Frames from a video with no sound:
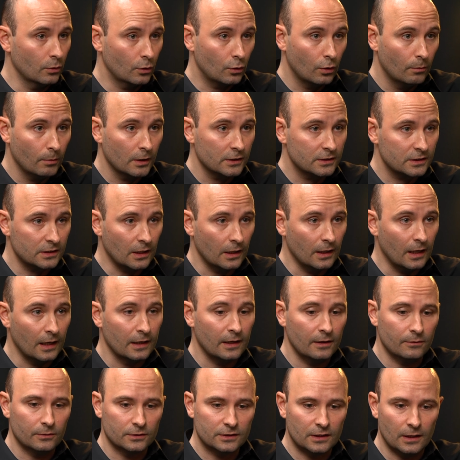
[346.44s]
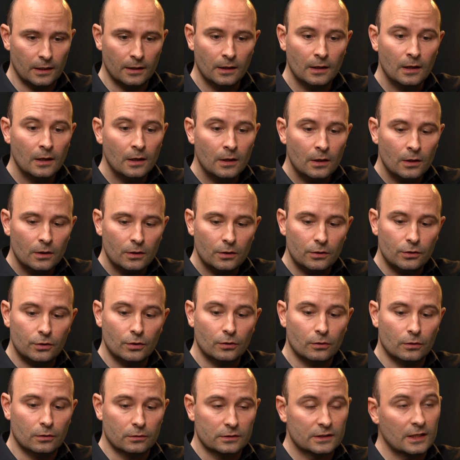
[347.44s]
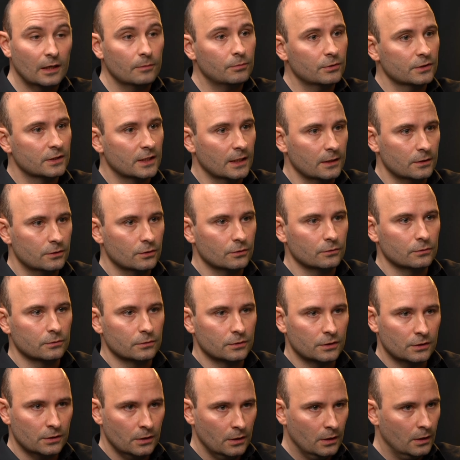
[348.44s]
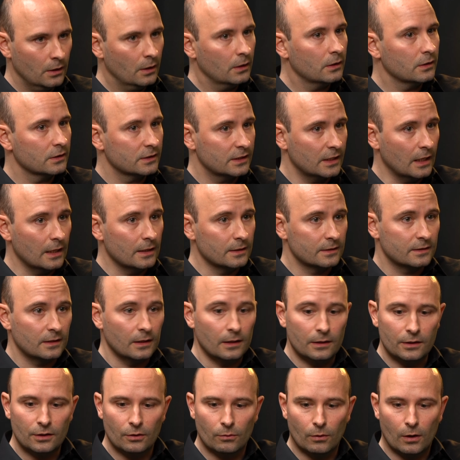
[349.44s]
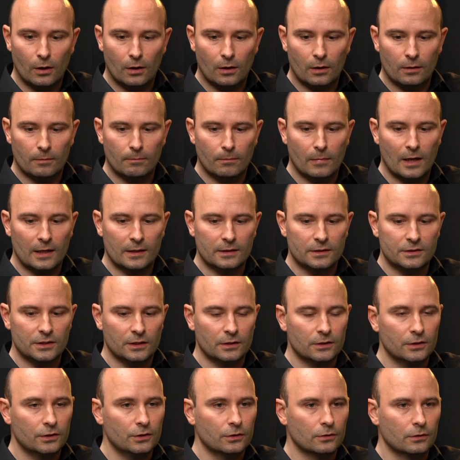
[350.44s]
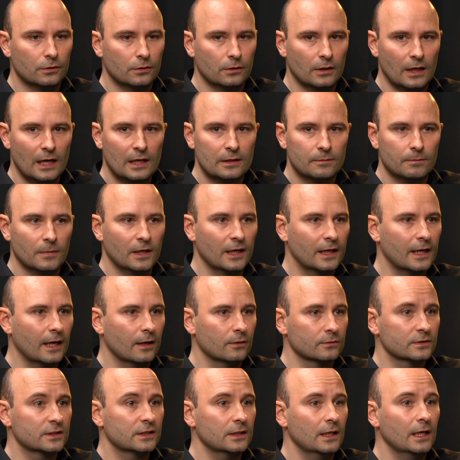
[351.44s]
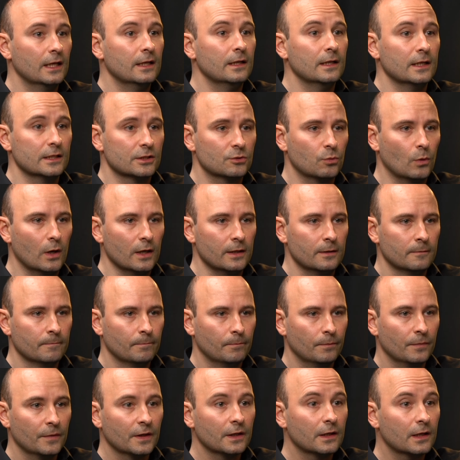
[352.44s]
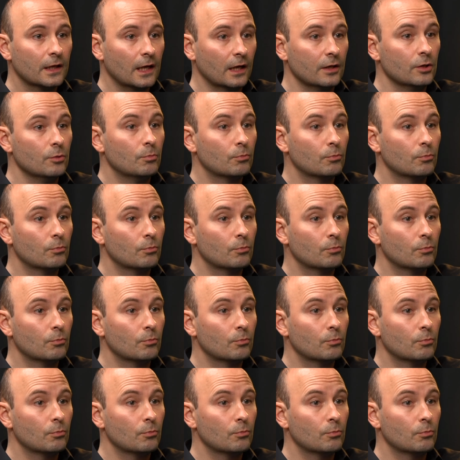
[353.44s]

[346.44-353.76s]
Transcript: will come on site and they will say, your Cyber Essentials says that you are managing your admin accounts in this way. Can